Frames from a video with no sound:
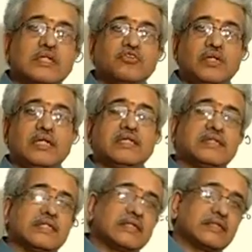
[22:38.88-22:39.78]
the feeling
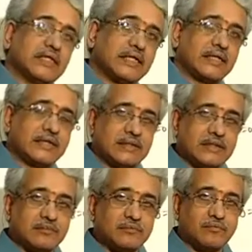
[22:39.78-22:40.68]
inside the satellite
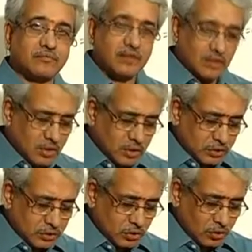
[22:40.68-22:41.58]
there.
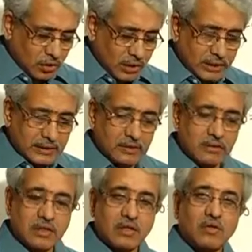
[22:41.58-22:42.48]
So the